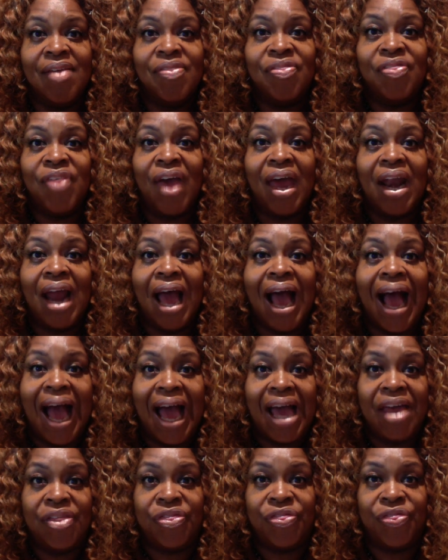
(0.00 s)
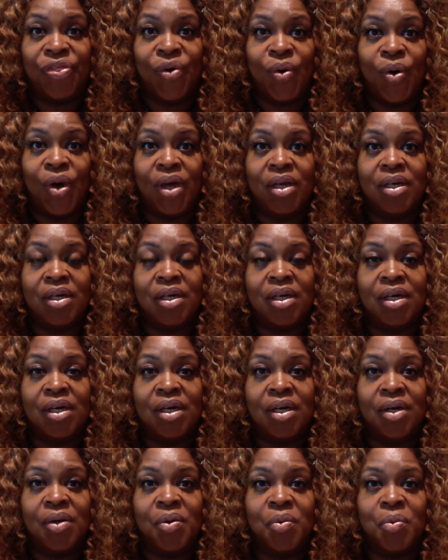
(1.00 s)
that I thought
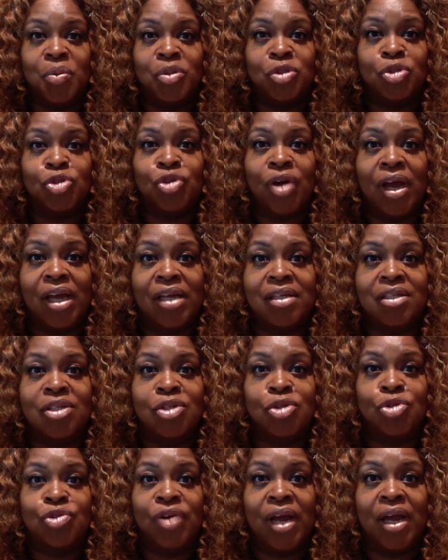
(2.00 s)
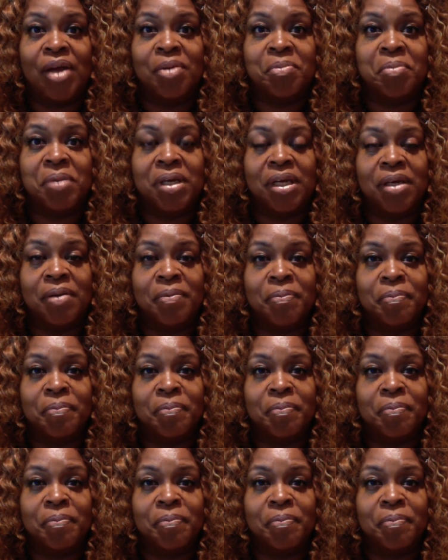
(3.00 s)
was trying to drown me.